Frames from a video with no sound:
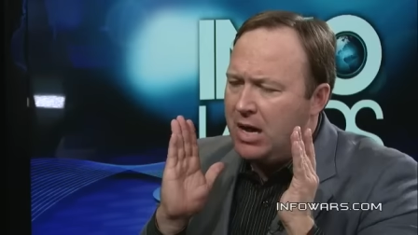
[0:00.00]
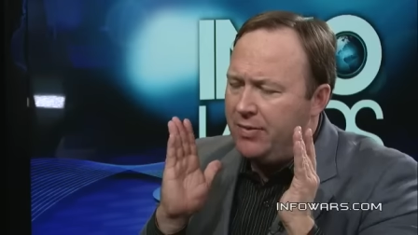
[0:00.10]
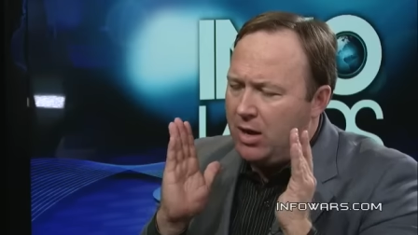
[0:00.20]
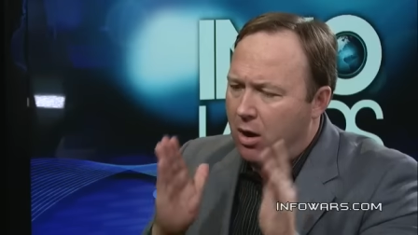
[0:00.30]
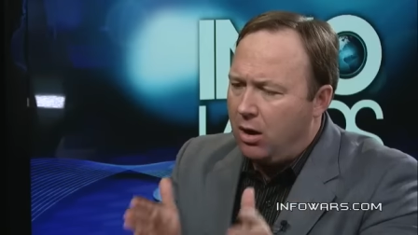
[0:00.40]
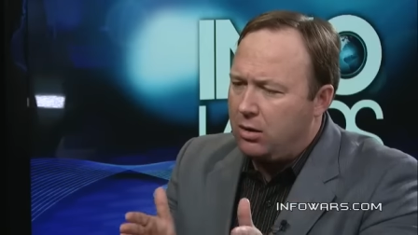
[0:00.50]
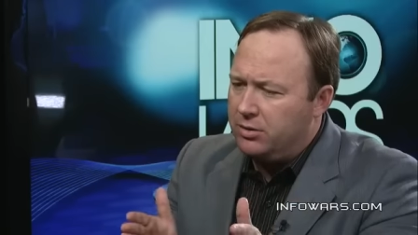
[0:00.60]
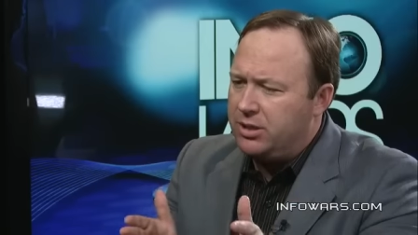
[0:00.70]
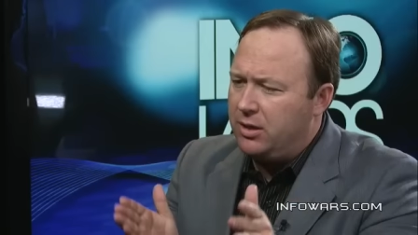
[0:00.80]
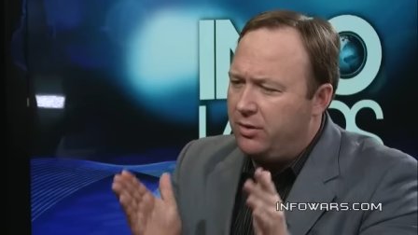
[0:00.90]
The
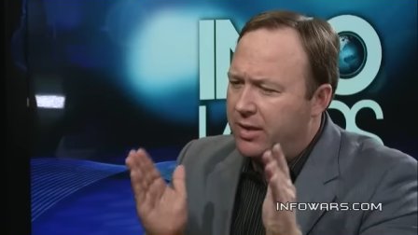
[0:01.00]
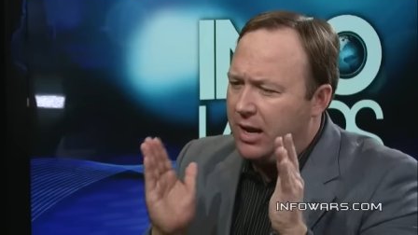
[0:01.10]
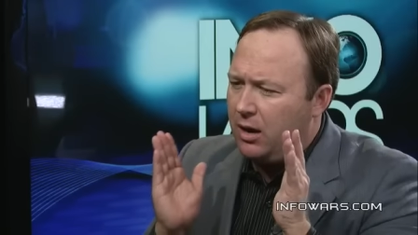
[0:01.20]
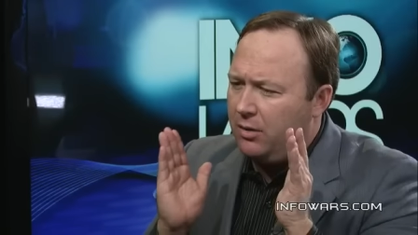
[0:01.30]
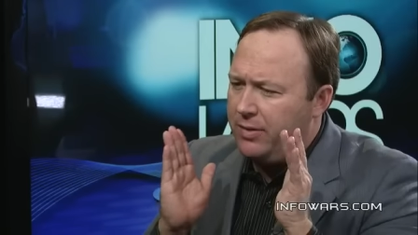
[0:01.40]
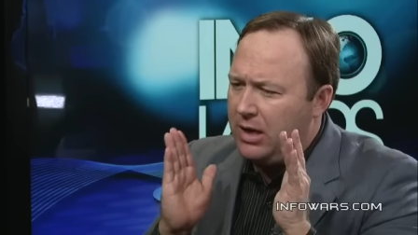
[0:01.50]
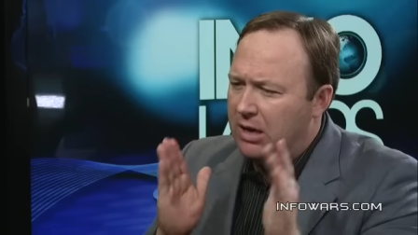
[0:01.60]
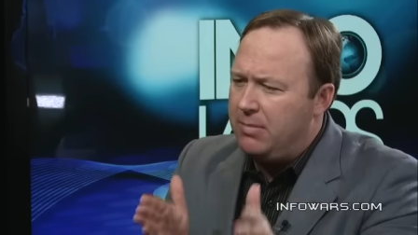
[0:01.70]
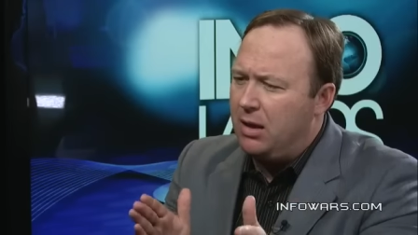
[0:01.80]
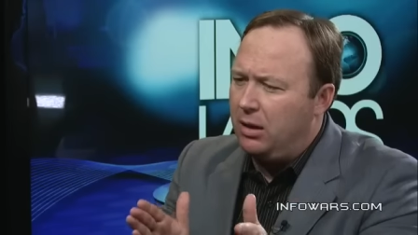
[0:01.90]
articles that are there, the
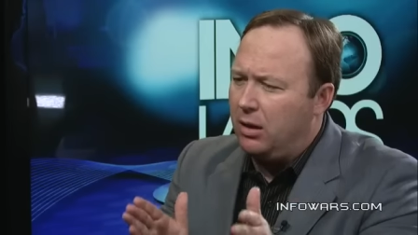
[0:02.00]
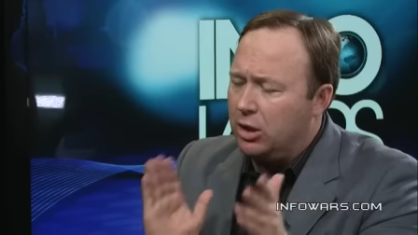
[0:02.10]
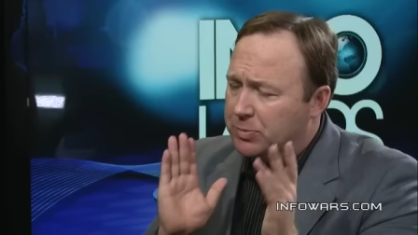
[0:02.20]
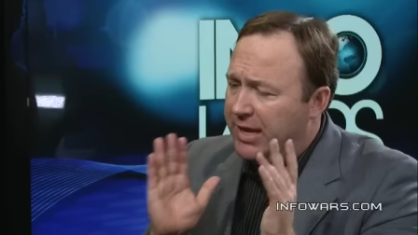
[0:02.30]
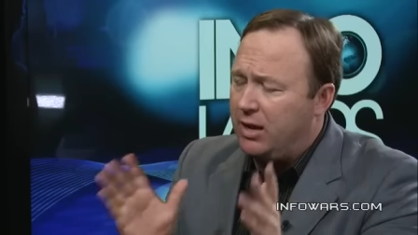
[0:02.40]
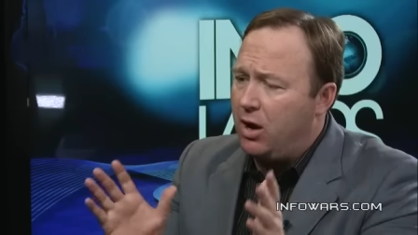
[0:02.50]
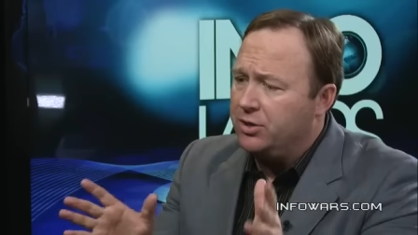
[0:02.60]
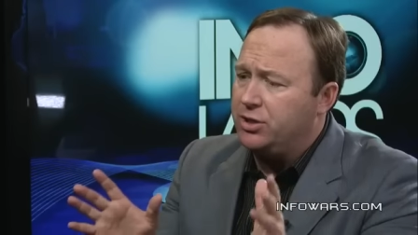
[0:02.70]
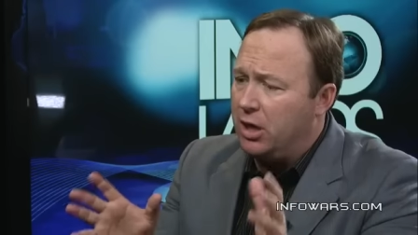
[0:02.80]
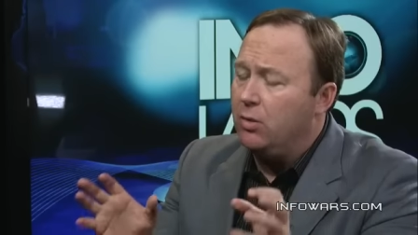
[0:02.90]
email alerts, but they can
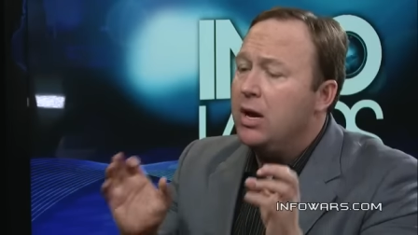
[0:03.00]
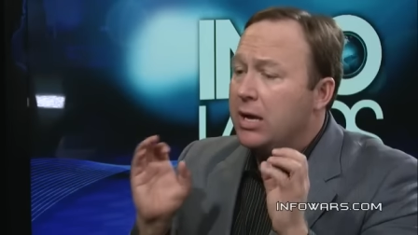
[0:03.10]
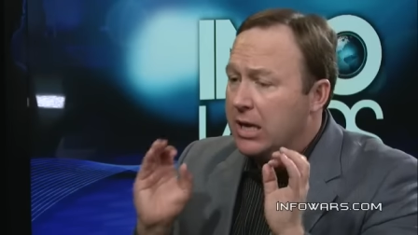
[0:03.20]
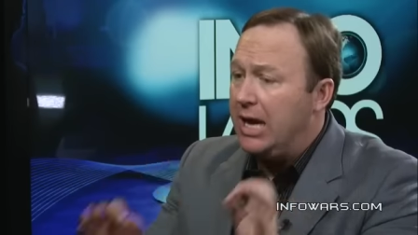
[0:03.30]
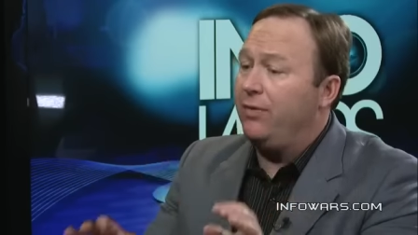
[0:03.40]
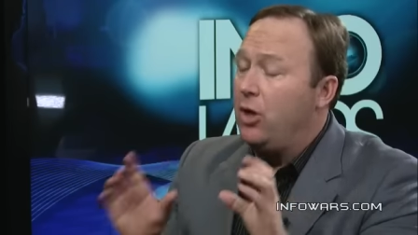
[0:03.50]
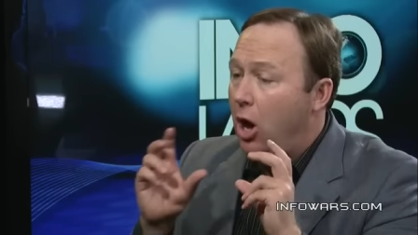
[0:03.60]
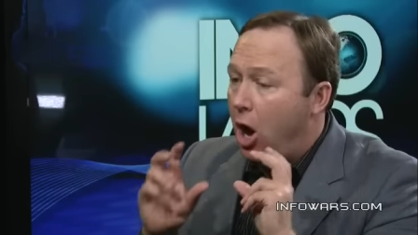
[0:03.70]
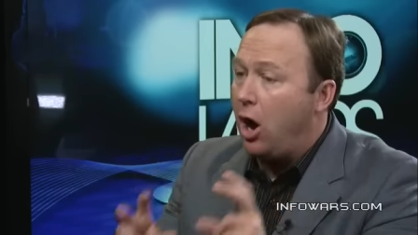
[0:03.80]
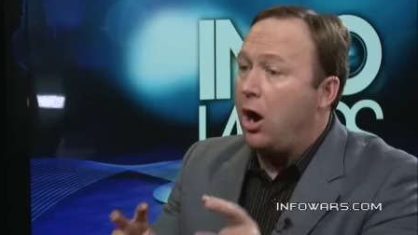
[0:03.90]
also get the
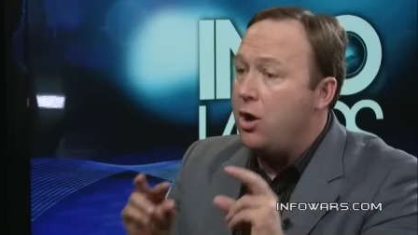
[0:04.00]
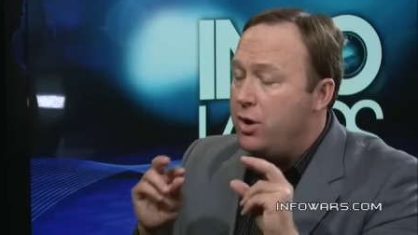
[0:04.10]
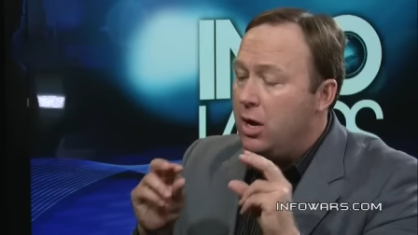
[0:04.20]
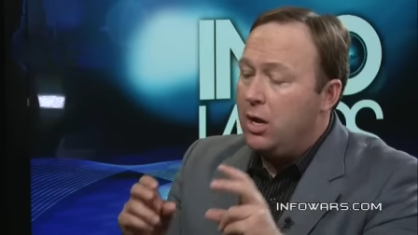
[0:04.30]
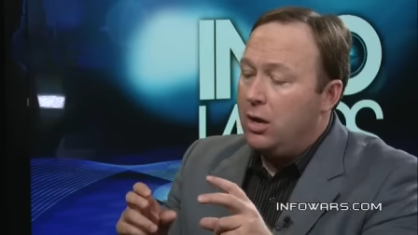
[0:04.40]
hard,